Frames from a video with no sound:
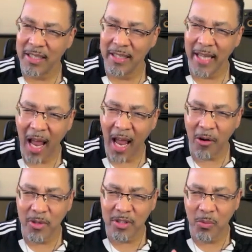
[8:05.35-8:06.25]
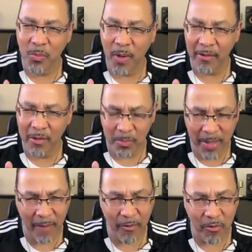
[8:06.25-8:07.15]
and narrow is the way of the
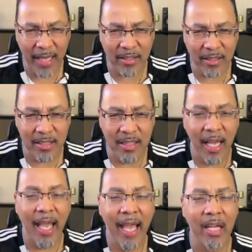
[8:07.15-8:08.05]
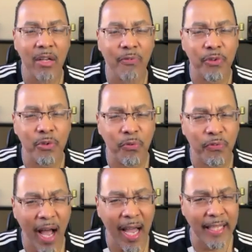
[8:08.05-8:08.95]
path of righteousness, and few
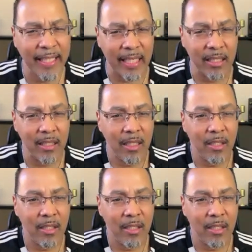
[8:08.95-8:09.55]
find it.